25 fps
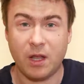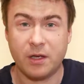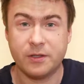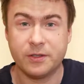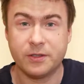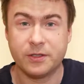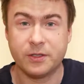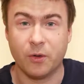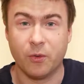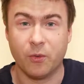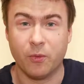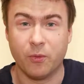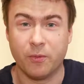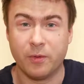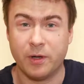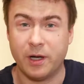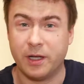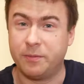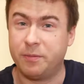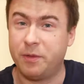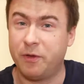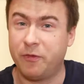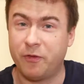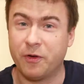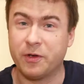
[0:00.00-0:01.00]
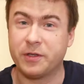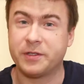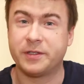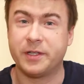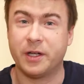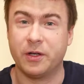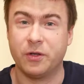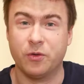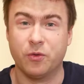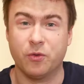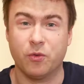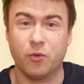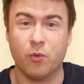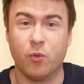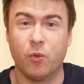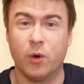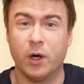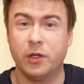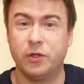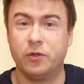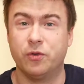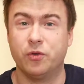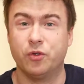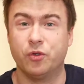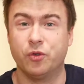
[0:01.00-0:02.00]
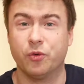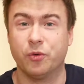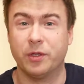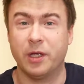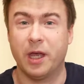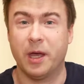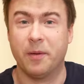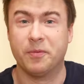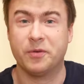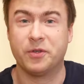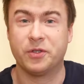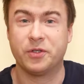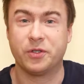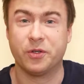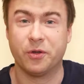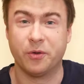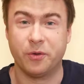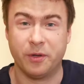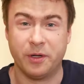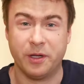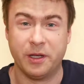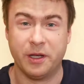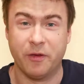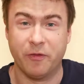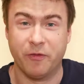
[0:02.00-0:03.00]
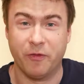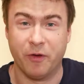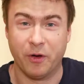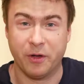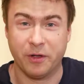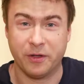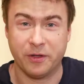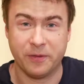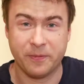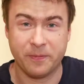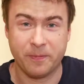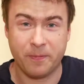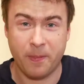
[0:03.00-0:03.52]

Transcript: So let me first tell you what you should absolutely avoid.